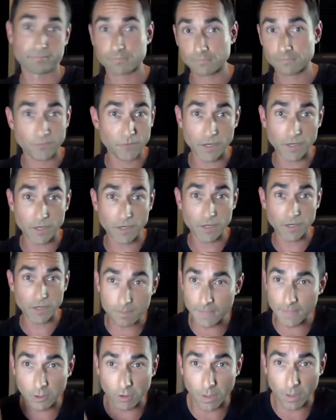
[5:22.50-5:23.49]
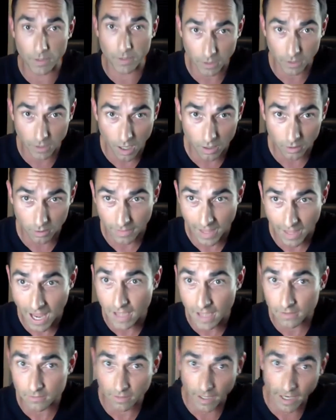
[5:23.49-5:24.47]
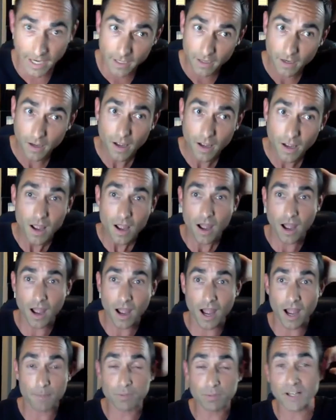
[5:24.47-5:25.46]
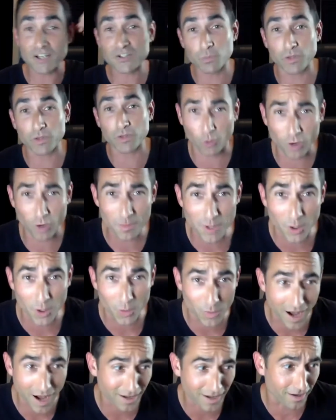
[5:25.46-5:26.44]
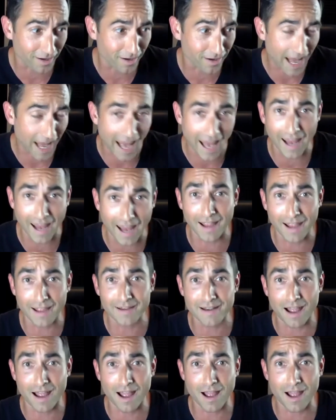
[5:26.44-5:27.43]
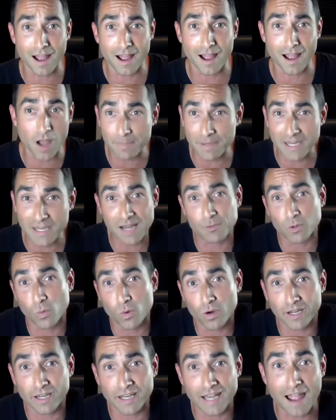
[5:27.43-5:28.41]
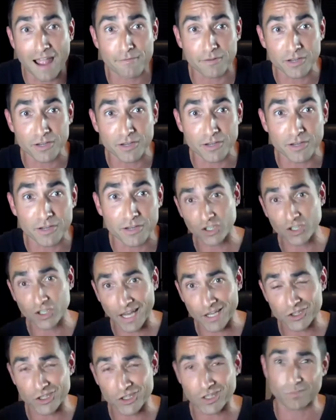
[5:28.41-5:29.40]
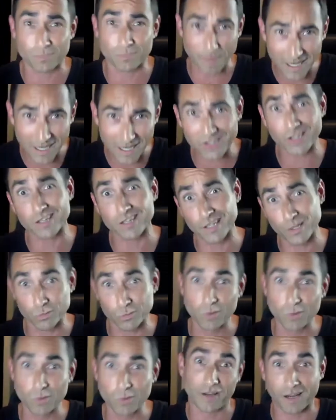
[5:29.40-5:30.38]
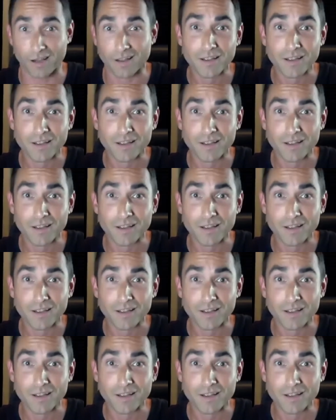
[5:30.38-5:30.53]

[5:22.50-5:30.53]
Figured that would be a great way to conquer that, right? Plus with a criminal record and not being able to work and having no education, basically roofing.